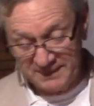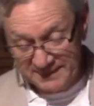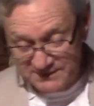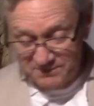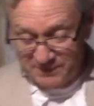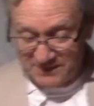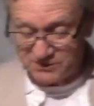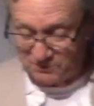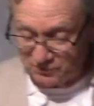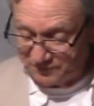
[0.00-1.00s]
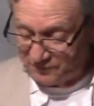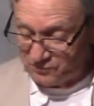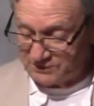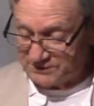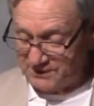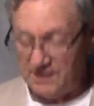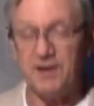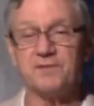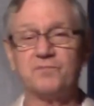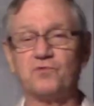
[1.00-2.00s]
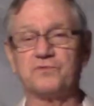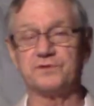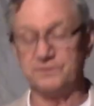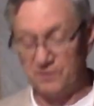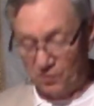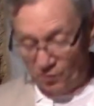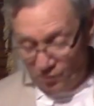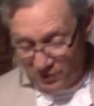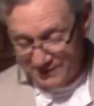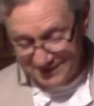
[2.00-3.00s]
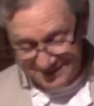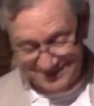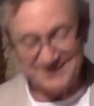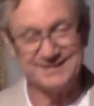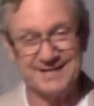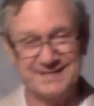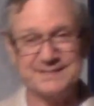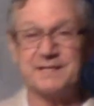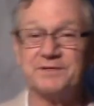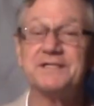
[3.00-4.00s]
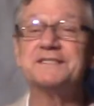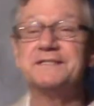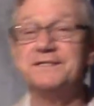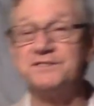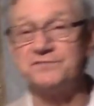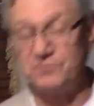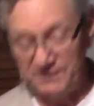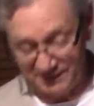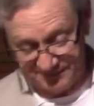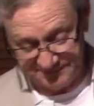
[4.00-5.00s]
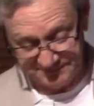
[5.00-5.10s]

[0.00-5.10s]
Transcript: it's impossible to focus on more than one thing at a time. At least it is for me.